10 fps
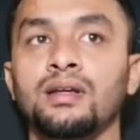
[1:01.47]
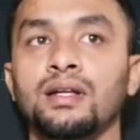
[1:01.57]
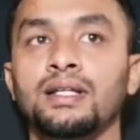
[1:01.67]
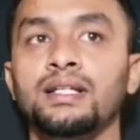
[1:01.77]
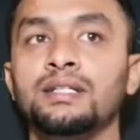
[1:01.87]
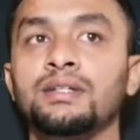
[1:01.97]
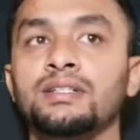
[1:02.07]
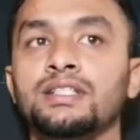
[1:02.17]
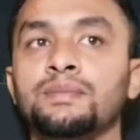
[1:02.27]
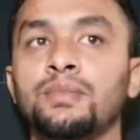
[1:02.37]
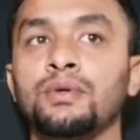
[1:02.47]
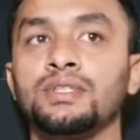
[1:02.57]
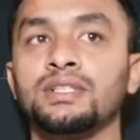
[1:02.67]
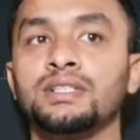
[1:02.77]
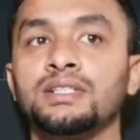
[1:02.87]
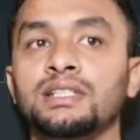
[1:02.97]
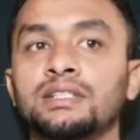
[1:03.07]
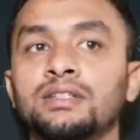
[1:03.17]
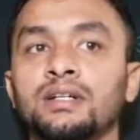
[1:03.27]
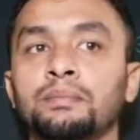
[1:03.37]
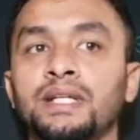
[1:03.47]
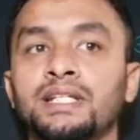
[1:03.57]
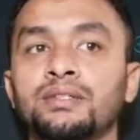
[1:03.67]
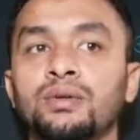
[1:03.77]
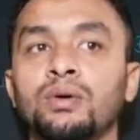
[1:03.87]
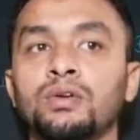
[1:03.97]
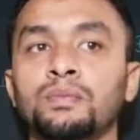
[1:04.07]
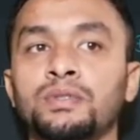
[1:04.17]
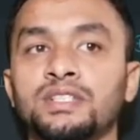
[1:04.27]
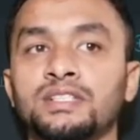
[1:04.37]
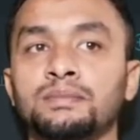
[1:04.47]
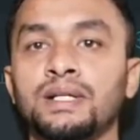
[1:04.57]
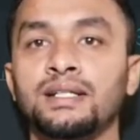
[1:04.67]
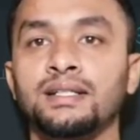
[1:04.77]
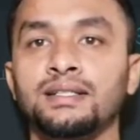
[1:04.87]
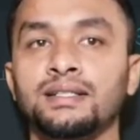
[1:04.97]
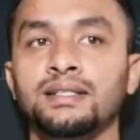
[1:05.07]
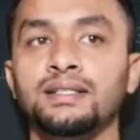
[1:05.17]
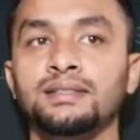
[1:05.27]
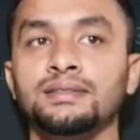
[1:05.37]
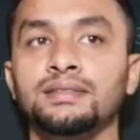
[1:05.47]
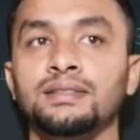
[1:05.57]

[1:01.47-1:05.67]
Here you can see project. You can make your own project by clicking here.